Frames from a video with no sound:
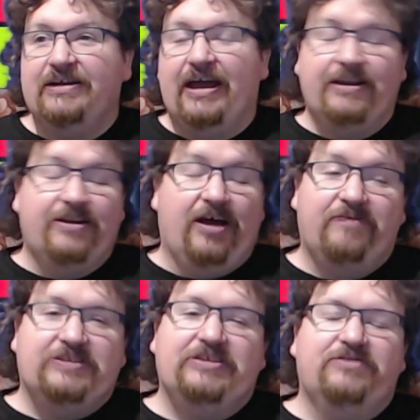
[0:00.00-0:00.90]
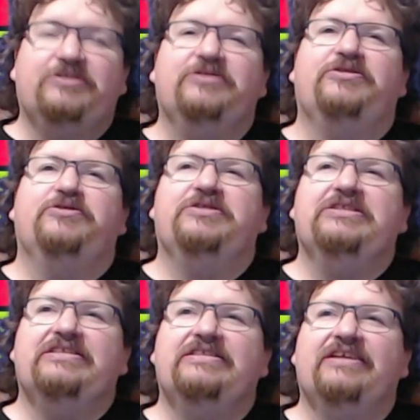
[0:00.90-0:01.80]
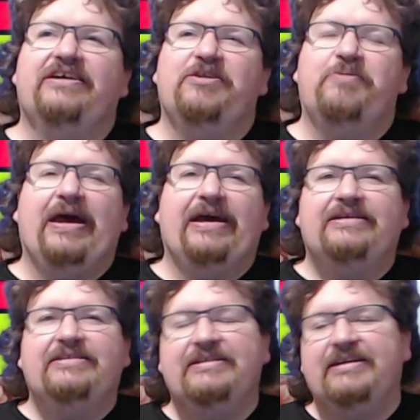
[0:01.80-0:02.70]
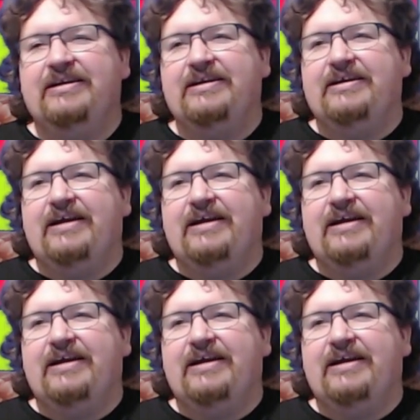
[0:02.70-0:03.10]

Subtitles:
and obviously there was no tokens inside the packs.